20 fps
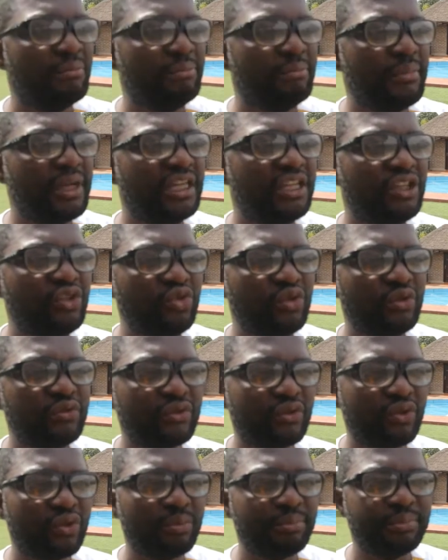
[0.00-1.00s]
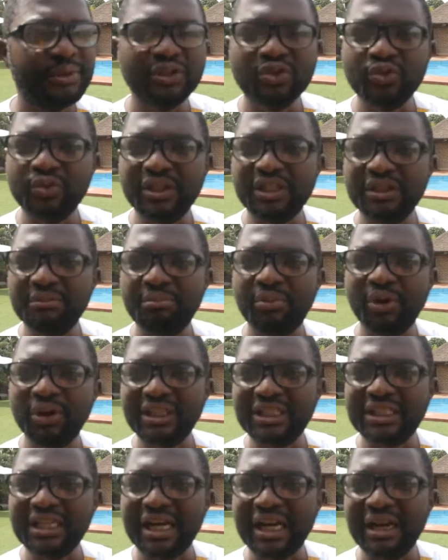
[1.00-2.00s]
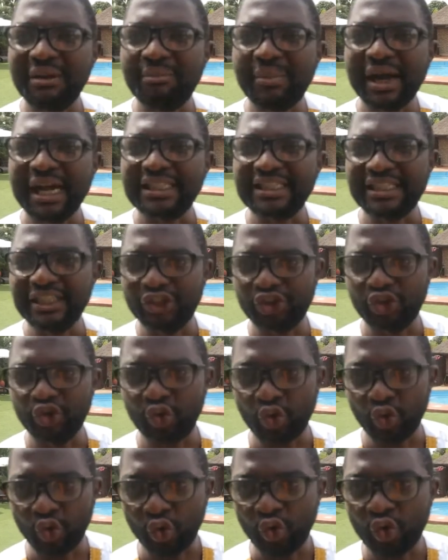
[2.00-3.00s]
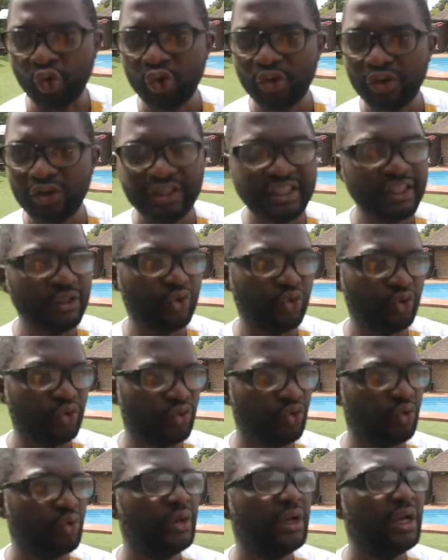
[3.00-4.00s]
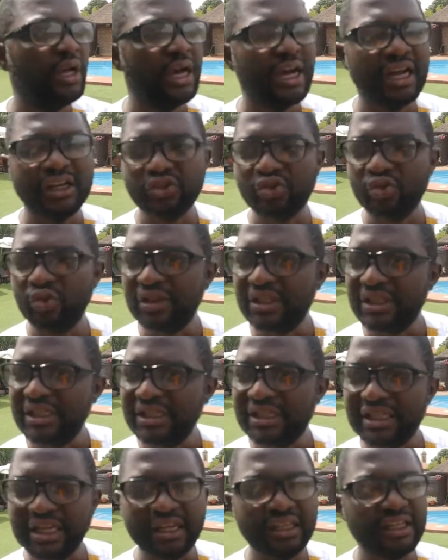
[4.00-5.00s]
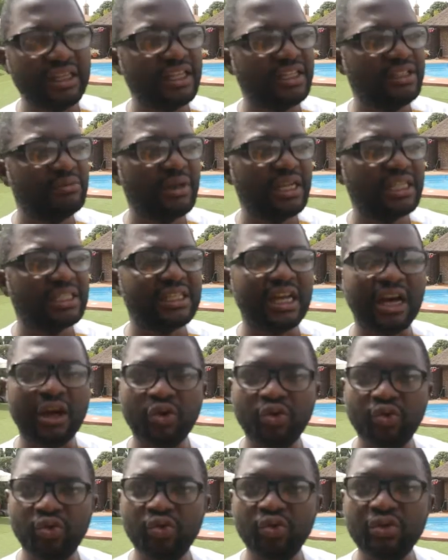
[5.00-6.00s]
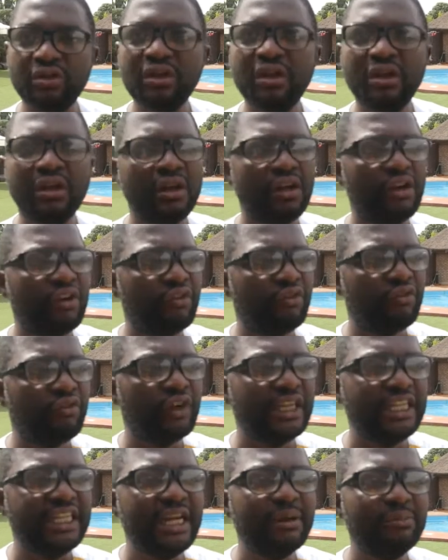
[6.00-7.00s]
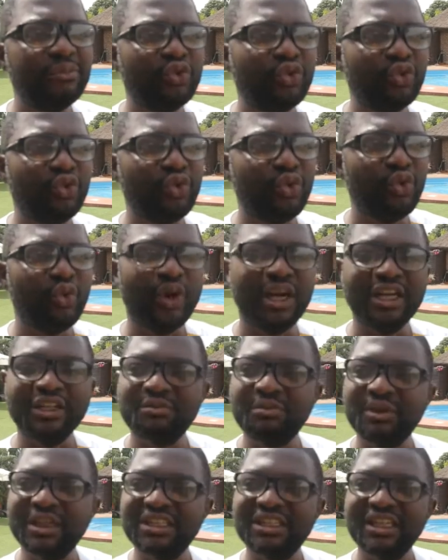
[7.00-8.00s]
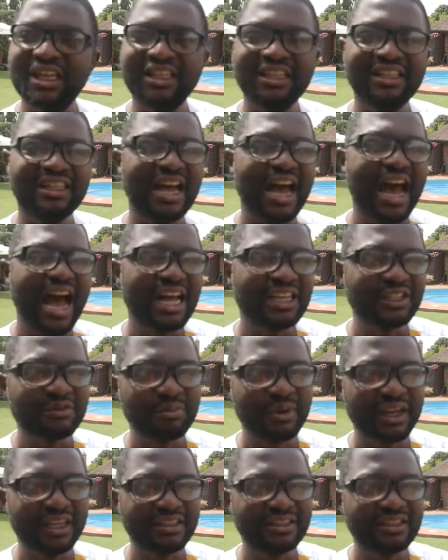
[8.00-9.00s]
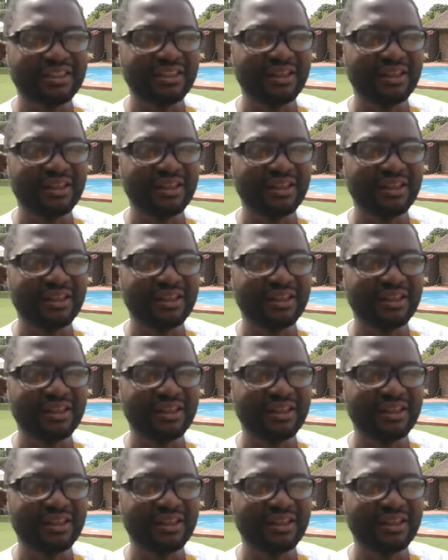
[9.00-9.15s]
Many youth groupings within political parties know, they don't know. And so these engagements are good for them to know, especially the aspect